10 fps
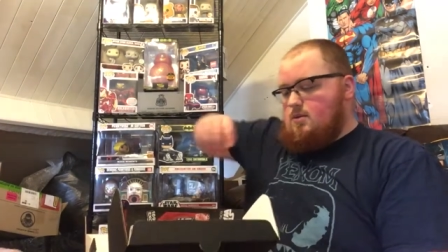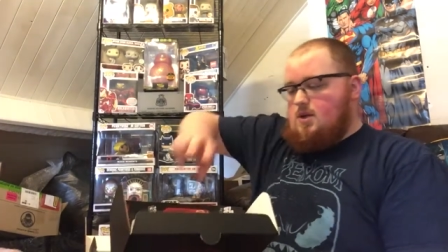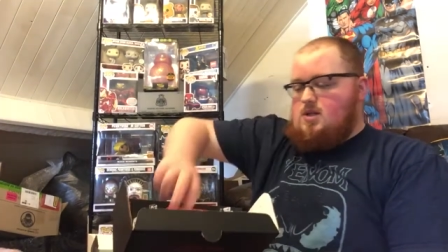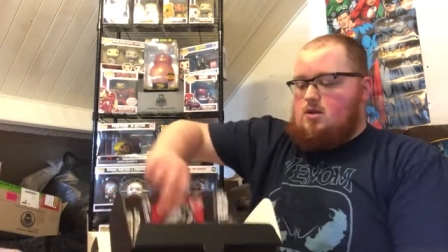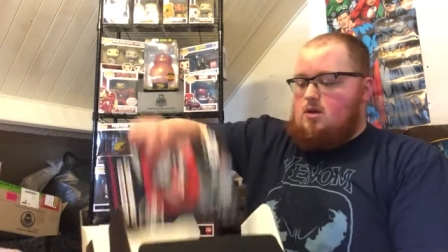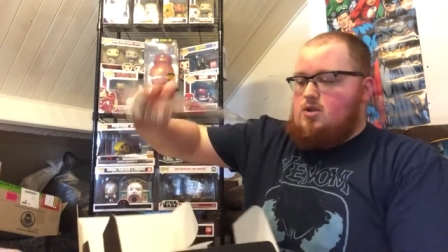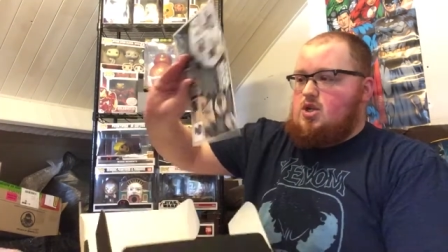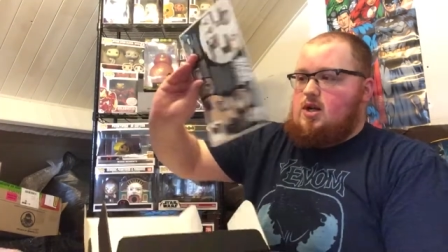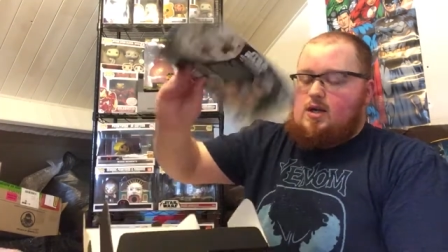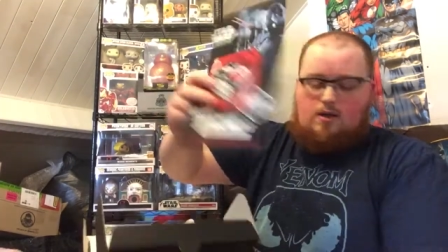that's our
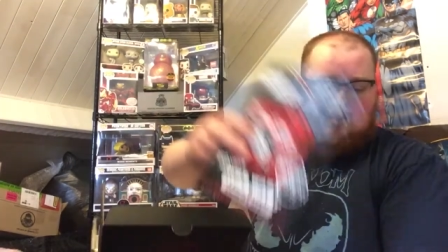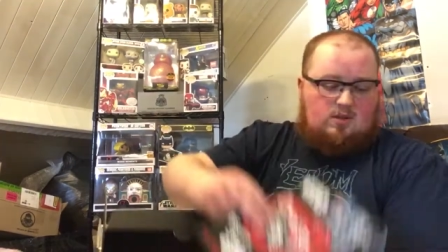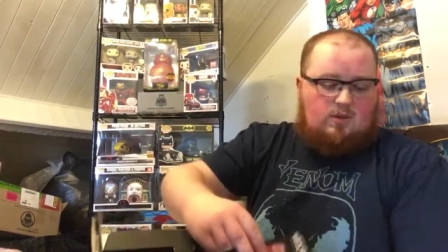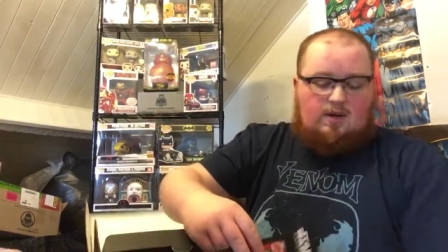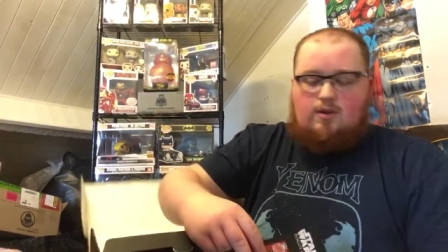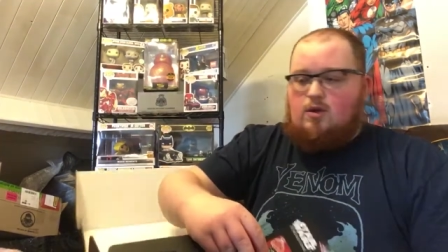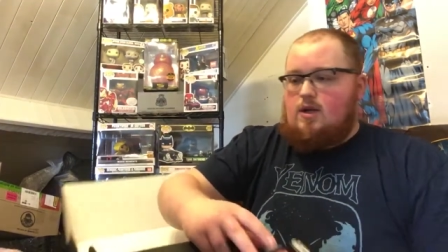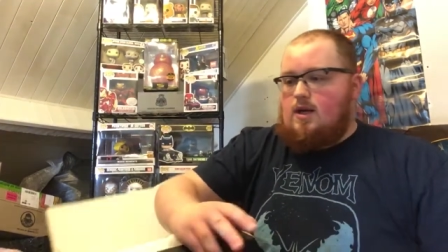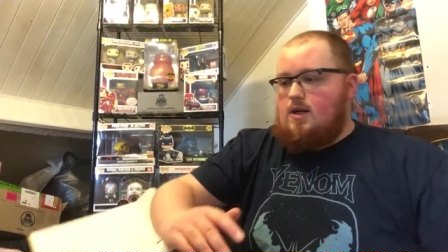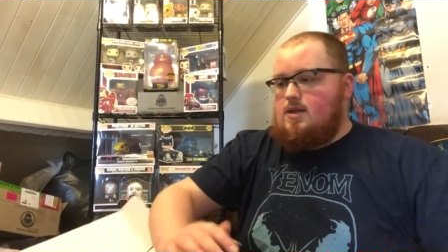cheat card, so we'll have a look
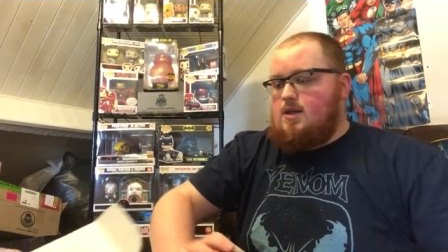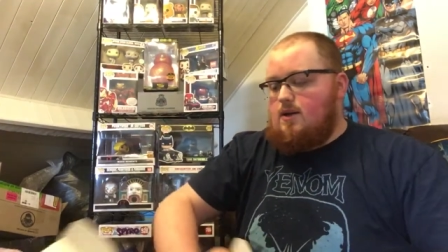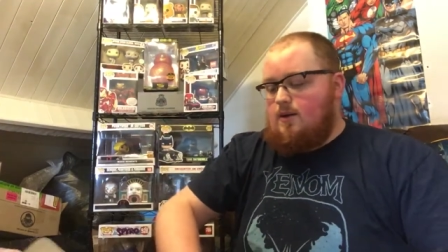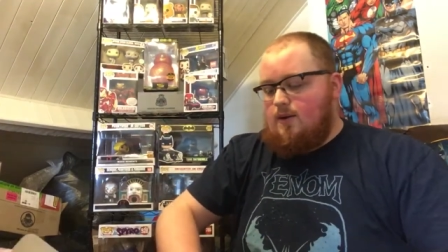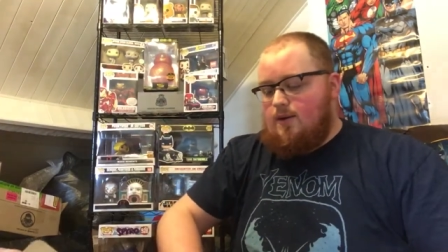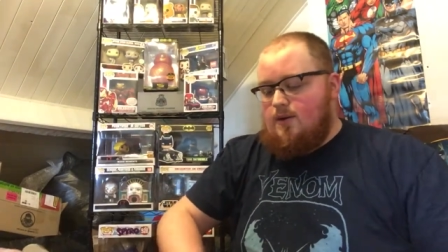at that in a second.